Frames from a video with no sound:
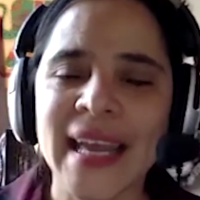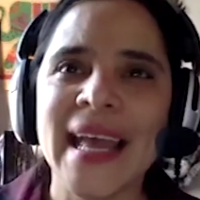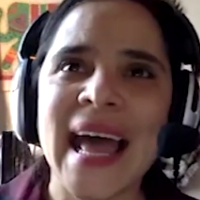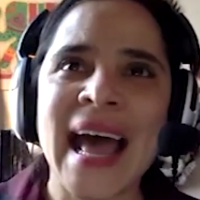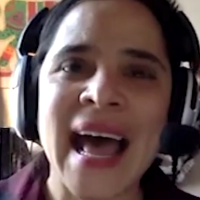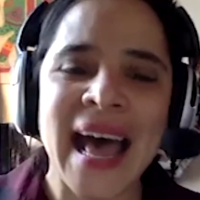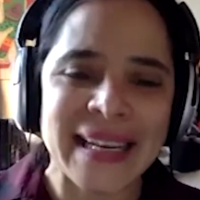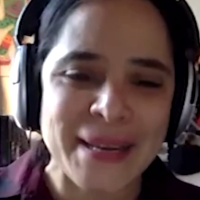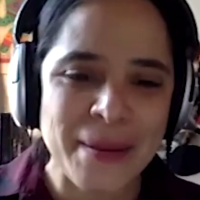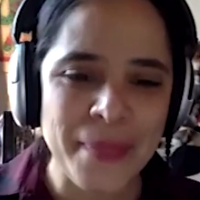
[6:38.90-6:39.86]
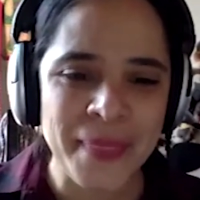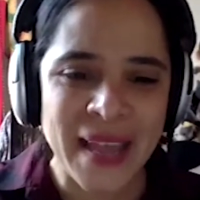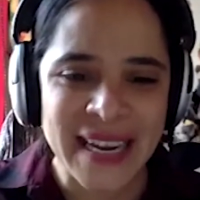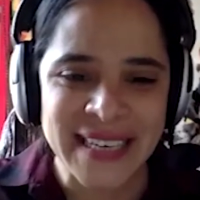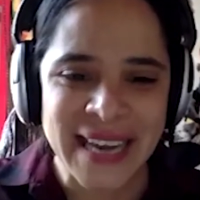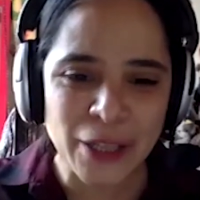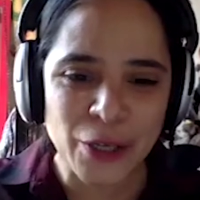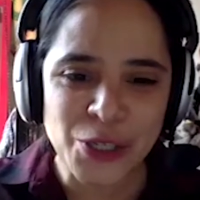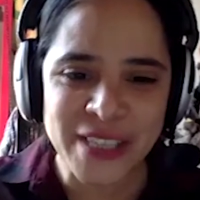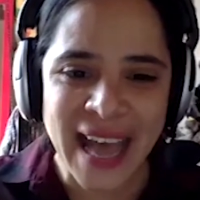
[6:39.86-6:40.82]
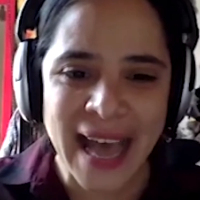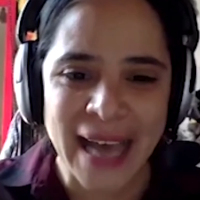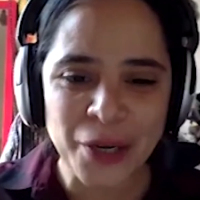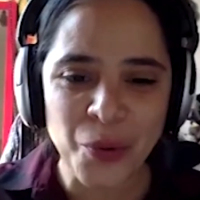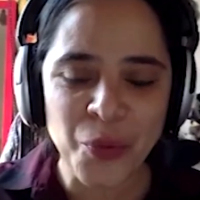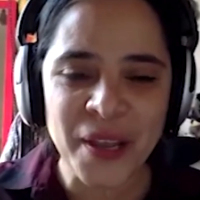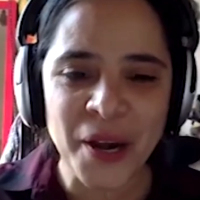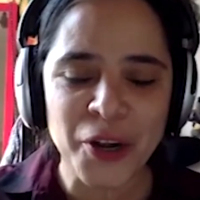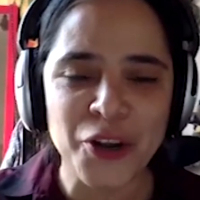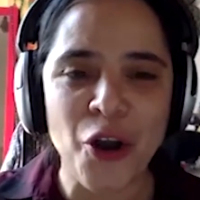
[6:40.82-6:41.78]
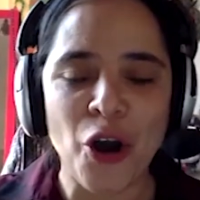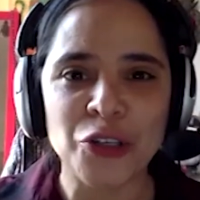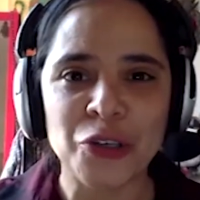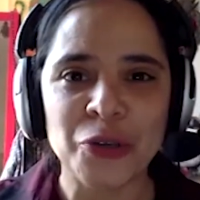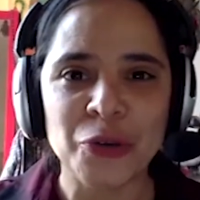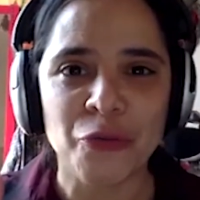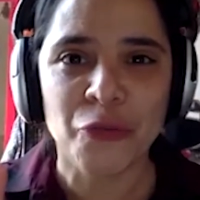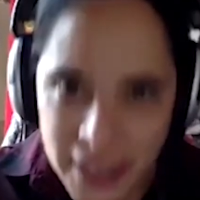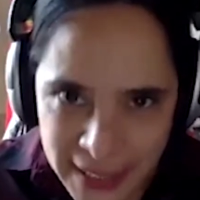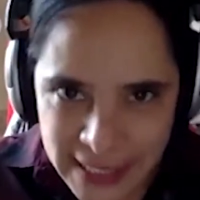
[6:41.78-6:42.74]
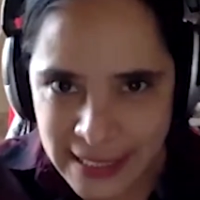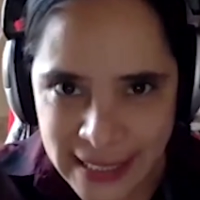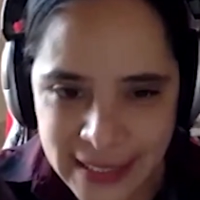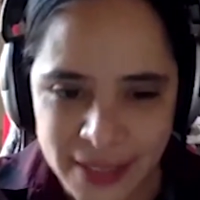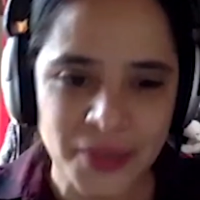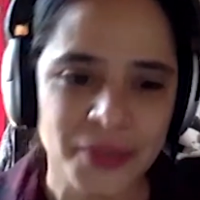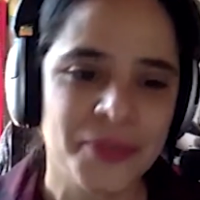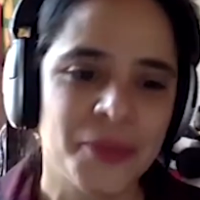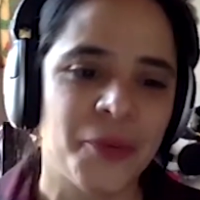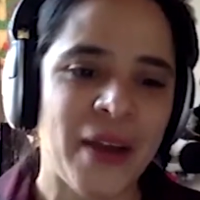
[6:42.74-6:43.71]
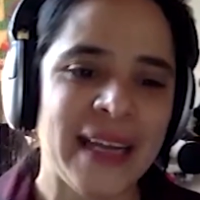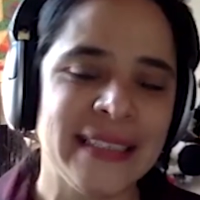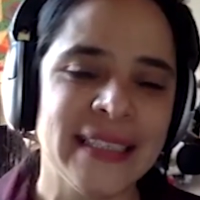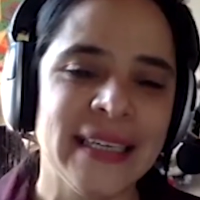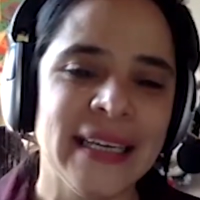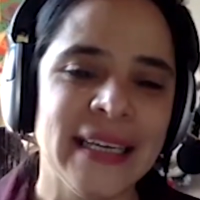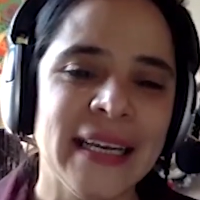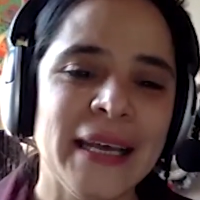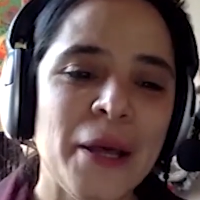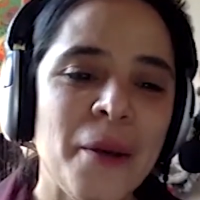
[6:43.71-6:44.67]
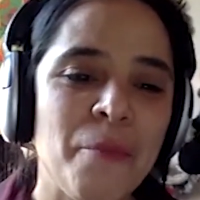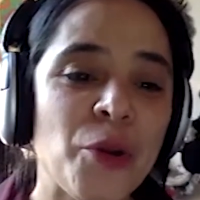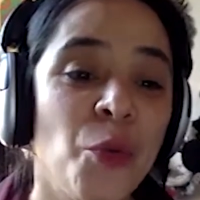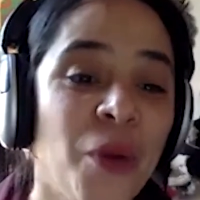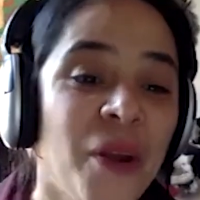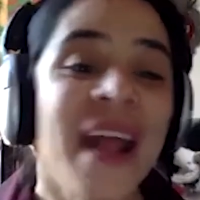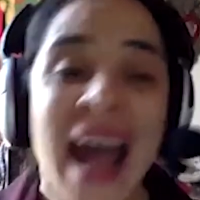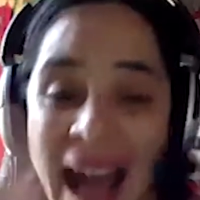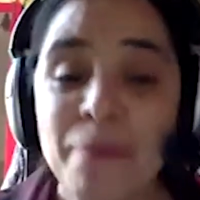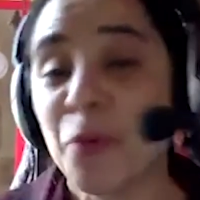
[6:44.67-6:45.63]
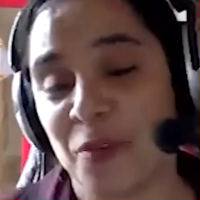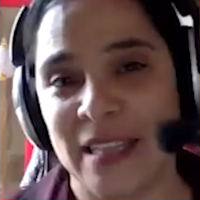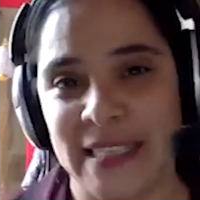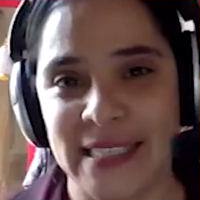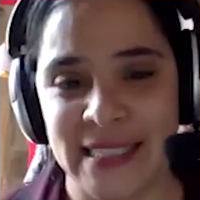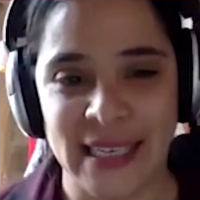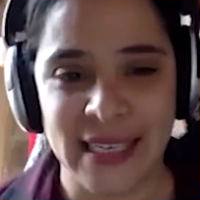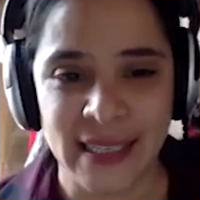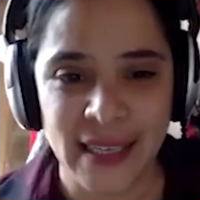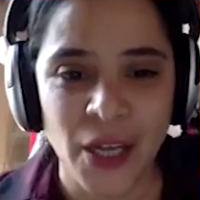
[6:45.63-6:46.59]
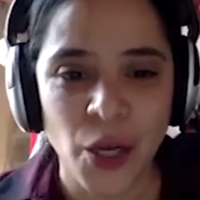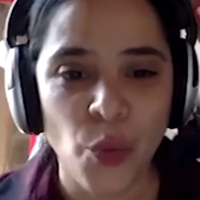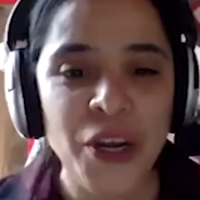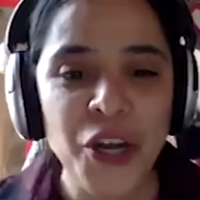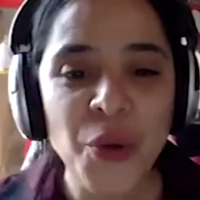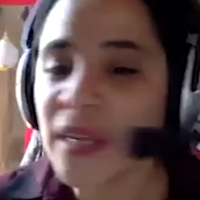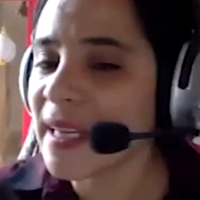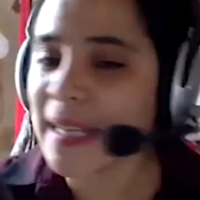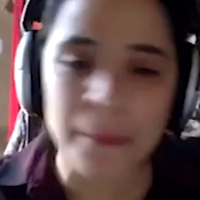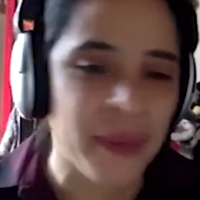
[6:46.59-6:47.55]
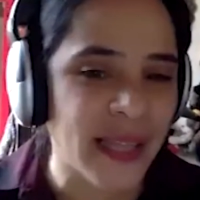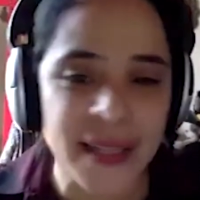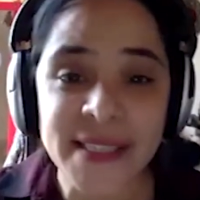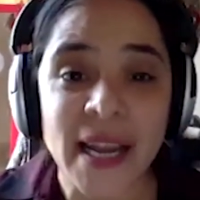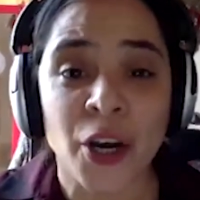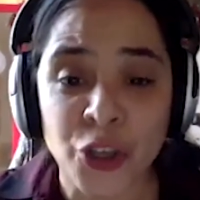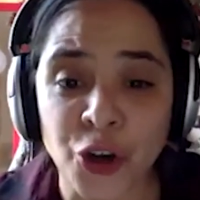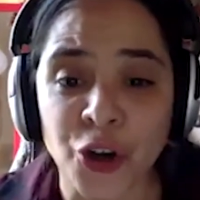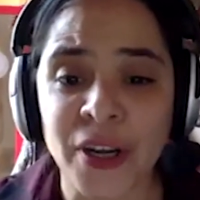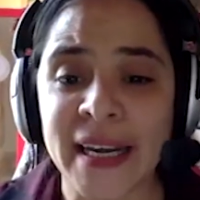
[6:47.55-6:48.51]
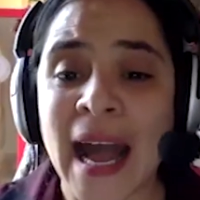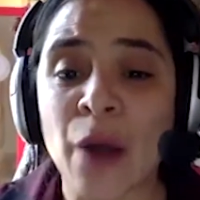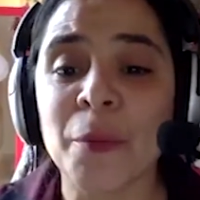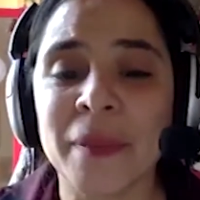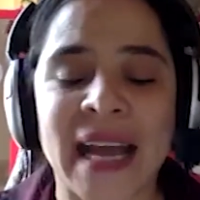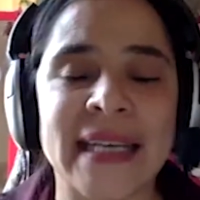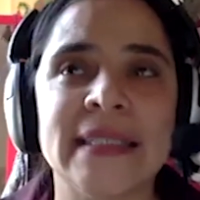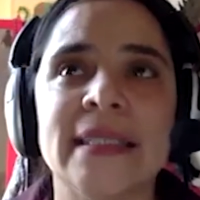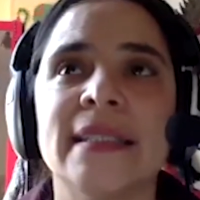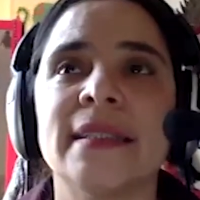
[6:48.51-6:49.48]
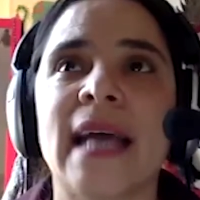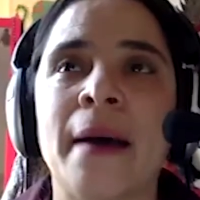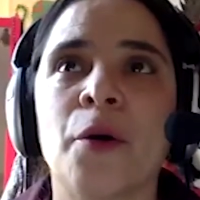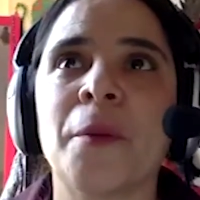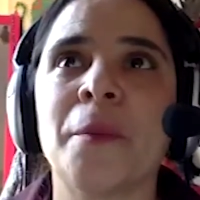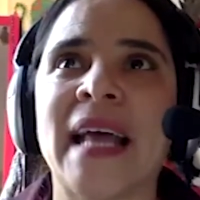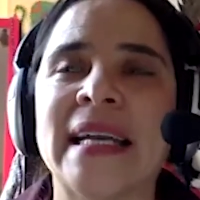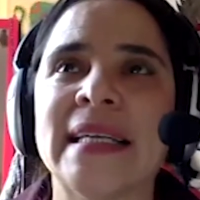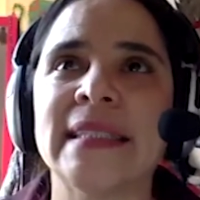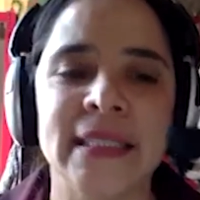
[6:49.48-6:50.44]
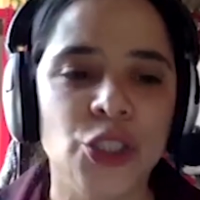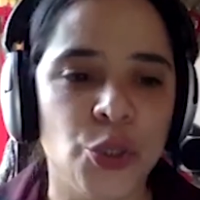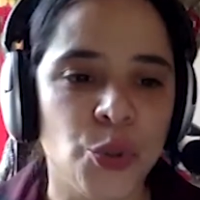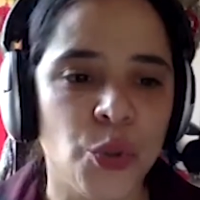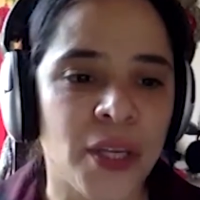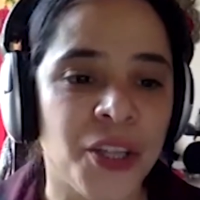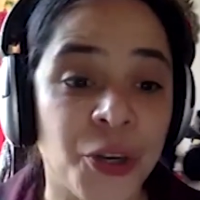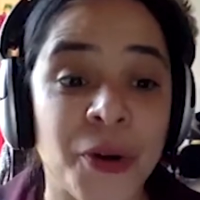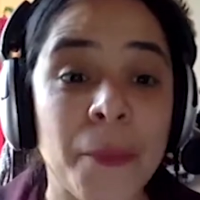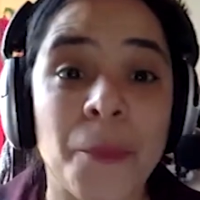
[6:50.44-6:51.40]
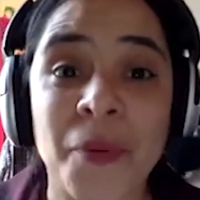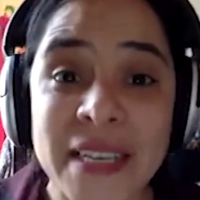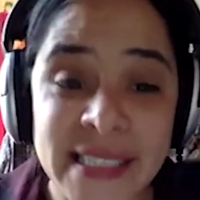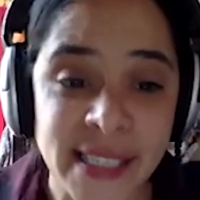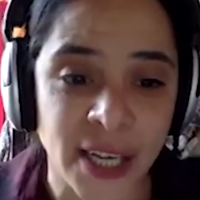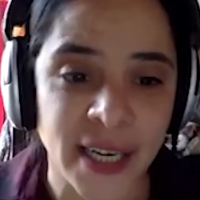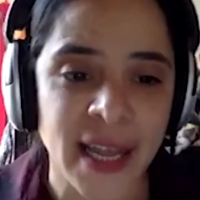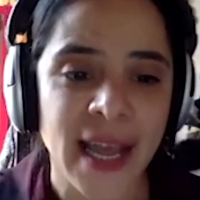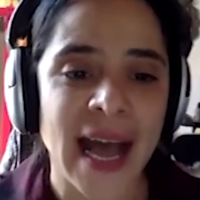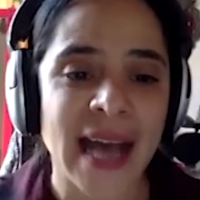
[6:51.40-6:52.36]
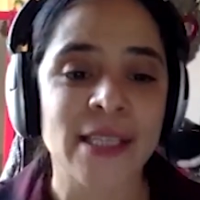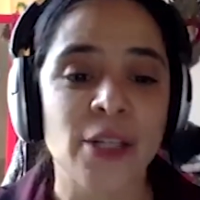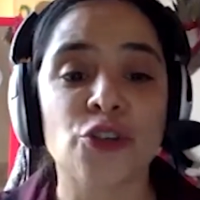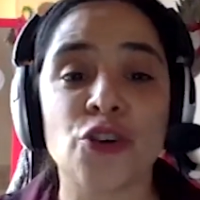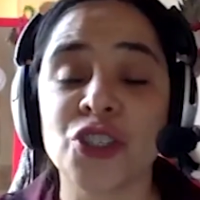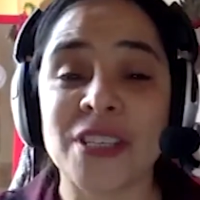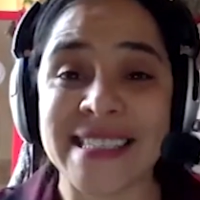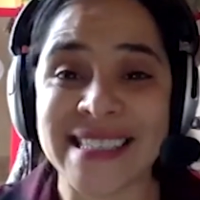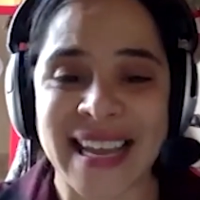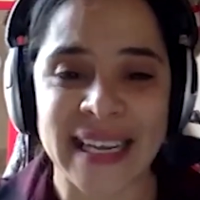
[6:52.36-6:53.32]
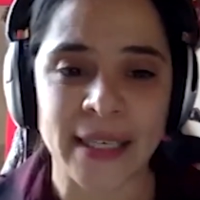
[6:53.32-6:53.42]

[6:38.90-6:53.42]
And they tell us that we are not realistic, right? But we are hyper-realistic. We know that the capitalists are turning our planet into a dirty prison, as Leon Trotsky said.